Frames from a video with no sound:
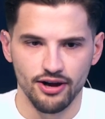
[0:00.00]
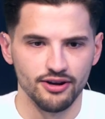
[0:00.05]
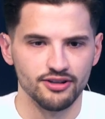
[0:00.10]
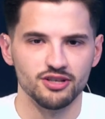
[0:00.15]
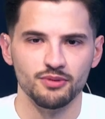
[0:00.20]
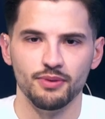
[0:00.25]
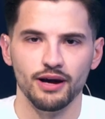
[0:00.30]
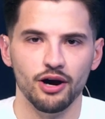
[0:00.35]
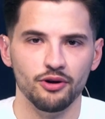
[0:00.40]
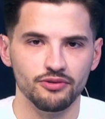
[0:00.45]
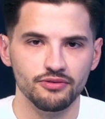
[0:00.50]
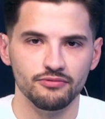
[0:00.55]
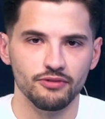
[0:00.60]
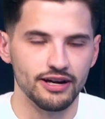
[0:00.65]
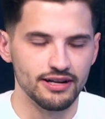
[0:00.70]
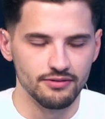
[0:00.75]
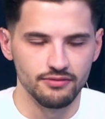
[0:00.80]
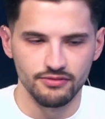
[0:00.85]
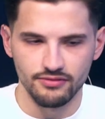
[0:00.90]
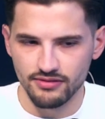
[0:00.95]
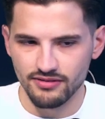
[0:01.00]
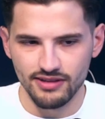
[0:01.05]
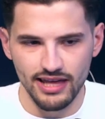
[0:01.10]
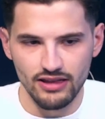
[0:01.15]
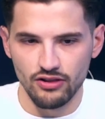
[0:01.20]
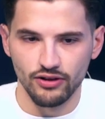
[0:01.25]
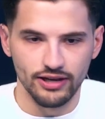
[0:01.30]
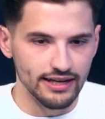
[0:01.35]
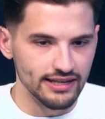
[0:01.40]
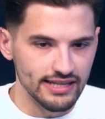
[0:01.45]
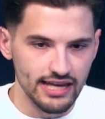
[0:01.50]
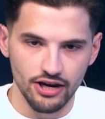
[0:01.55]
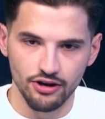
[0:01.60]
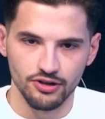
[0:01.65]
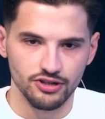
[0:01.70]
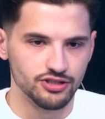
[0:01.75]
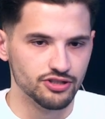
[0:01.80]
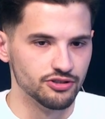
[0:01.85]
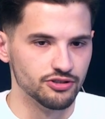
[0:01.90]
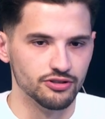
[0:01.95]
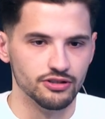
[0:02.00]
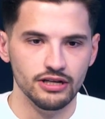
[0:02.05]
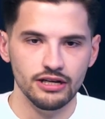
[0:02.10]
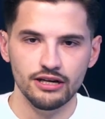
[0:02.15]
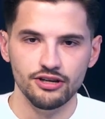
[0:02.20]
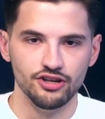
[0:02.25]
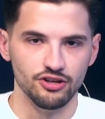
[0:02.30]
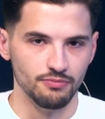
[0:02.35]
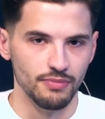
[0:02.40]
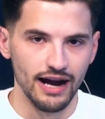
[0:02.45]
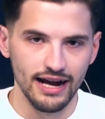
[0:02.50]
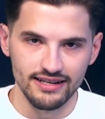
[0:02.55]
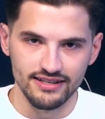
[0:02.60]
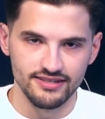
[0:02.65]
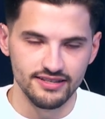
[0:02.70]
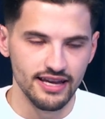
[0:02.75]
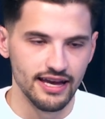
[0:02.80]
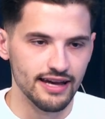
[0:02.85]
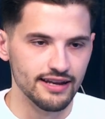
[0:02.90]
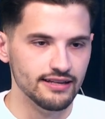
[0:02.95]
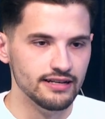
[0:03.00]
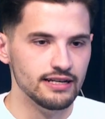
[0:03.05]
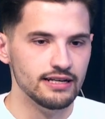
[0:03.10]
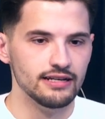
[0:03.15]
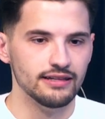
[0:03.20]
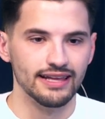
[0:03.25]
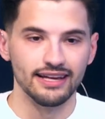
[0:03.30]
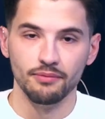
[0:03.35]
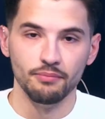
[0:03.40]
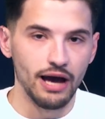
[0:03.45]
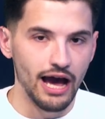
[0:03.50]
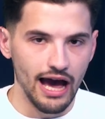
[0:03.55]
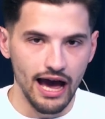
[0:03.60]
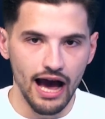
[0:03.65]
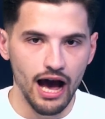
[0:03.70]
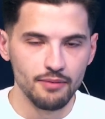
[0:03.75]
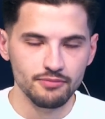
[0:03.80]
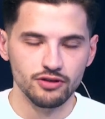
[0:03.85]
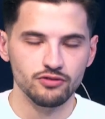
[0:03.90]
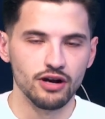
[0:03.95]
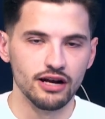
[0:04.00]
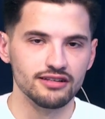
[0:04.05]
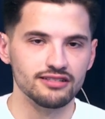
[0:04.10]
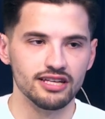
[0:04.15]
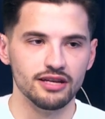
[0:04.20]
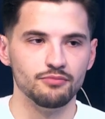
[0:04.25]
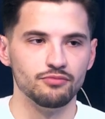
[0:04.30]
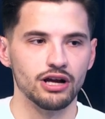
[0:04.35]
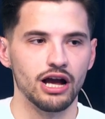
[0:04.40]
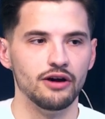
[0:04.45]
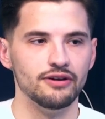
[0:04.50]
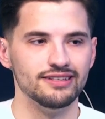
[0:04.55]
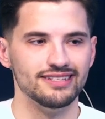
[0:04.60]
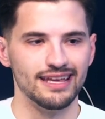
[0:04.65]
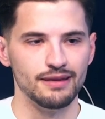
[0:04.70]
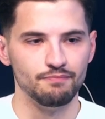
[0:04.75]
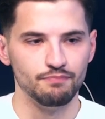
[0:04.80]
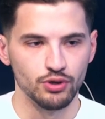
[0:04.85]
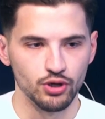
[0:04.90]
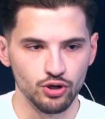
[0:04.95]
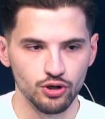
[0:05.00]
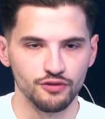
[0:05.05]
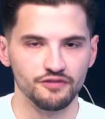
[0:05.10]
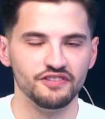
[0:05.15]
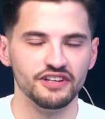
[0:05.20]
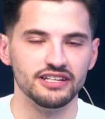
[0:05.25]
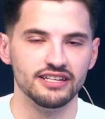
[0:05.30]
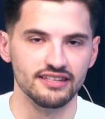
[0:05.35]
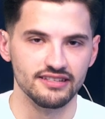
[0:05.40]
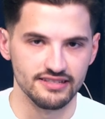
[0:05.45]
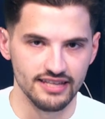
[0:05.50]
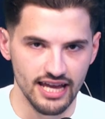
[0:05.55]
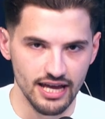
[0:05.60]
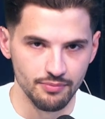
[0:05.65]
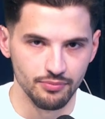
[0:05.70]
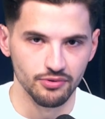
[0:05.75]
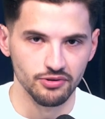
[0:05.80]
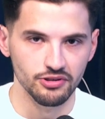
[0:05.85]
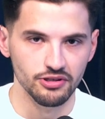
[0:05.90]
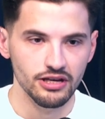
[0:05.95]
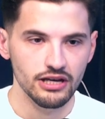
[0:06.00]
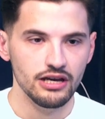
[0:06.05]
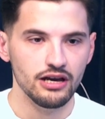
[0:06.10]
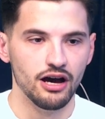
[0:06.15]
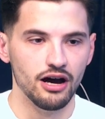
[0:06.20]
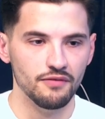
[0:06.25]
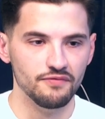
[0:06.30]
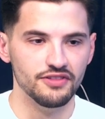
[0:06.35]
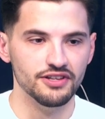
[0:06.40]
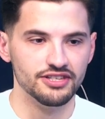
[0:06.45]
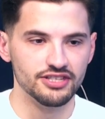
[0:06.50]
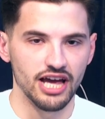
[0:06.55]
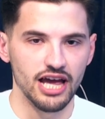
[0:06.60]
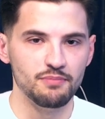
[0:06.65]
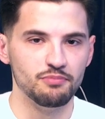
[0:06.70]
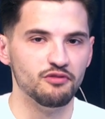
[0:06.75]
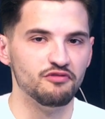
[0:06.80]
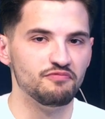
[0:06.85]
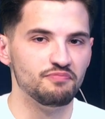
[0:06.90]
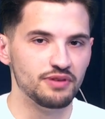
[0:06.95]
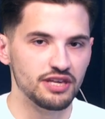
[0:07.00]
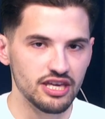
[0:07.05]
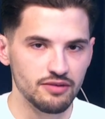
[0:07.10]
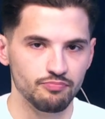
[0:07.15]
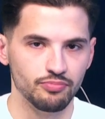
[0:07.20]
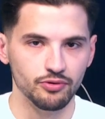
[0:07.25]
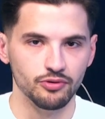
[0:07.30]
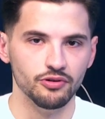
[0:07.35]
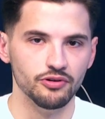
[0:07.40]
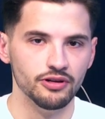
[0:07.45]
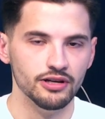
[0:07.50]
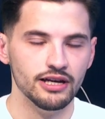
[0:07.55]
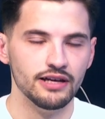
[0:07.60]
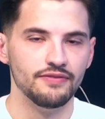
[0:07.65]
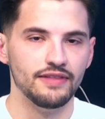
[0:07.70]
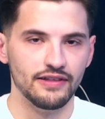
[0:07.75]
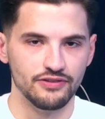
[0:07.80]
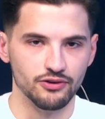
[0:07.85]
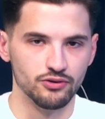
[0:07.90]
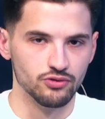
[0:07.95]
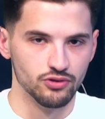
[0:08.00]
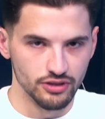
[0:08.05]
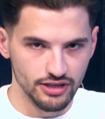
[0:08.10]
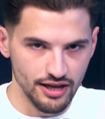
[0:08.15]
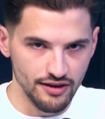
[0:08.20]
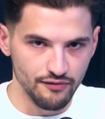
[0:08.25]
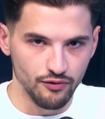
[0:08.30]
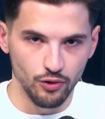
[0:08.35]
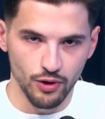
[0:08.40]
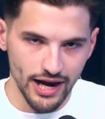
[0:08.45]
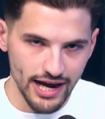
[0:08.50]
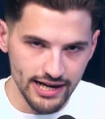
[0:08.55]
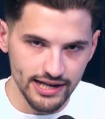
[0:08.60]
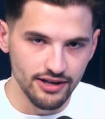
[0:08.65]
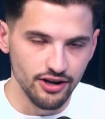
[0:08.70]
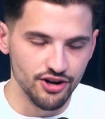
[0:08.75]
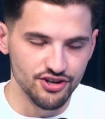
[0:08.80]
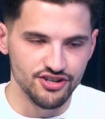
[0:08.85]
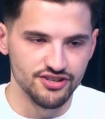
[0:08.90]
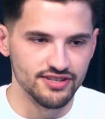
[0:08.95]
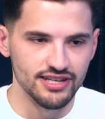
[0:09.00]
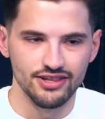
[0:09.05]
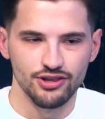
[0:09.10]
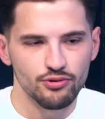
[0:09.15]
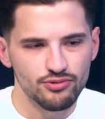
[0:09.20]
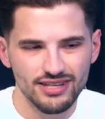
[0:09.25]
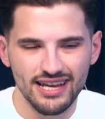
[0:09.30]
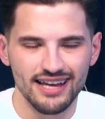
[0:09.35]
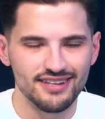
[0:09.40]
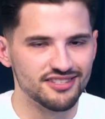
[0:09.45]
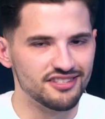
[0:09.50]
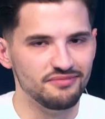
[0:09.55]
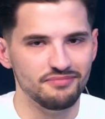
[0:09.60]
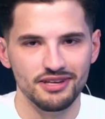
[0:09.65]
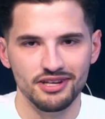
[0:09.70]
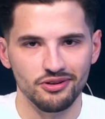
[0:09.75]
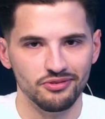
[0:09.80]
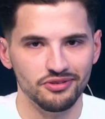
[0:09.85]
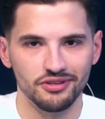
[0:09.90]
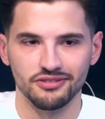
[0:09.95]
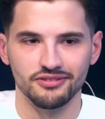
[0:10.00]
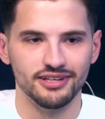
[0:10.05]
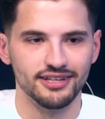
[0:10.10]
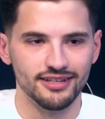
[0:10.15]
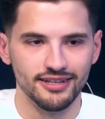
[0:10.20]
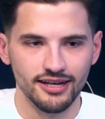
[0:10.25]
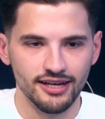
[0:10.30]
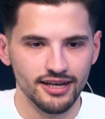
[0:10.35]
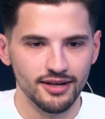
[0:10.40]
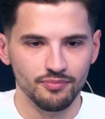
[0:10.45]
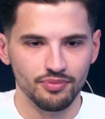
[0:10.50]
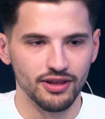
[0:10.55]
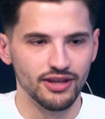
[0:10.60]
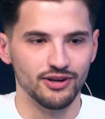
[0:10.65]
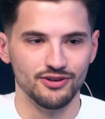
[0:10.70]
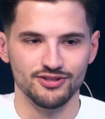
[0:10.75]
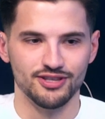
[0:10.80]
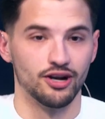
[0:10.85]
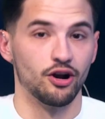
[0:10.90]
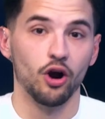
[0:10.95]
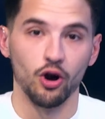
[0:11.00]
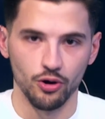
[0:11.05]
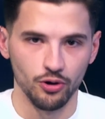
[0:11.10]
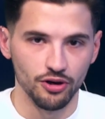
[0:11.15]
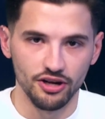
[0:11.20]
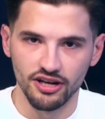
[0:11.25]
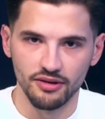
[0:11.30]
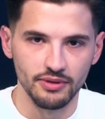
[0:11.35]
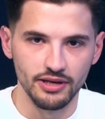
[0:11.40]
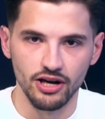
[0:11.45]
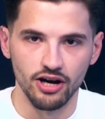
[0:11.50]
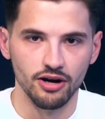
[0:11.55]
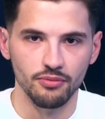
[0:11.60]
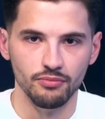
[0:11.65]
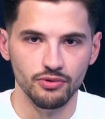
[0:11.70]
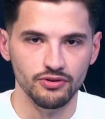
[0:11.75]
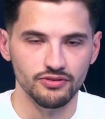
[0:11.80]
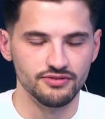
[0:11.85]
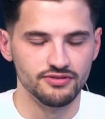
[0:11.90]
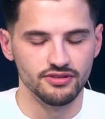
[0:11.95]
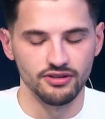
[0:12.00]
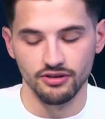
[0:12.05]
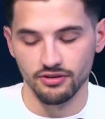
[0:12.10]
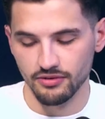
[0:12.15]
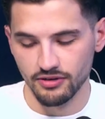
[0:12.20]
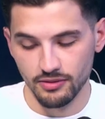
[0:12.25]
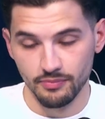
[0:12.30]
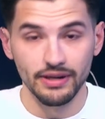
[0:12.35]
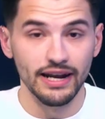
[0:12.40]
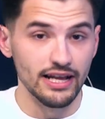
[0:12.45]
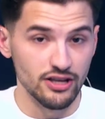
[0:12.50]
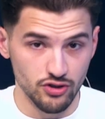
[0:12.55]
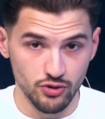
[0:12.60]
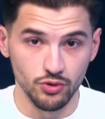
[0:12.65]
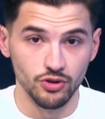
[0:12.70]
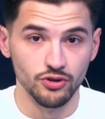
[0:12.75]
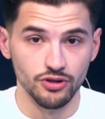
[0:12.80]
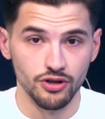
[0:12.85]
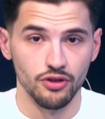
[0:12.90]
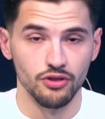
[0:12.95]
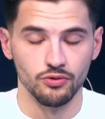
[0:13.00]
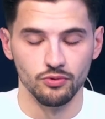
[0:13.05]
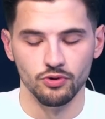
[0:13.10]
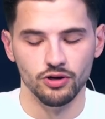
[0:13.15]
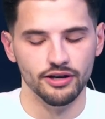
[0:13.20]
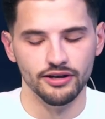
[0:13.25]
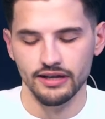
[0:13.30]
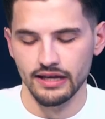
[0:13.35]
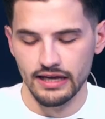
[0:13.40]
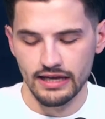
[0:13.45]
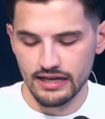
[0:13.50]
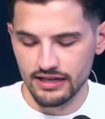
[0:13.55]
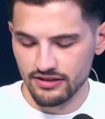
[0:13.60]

talks about, right? They look at character, your mindset. Like, Amon-Ra St. Brown is a perfect example of the type of people that they're looking for. Aiden Hutchinson, those guys to me don't look like players that aren't going to be humble. So, Penei Sewell, another one.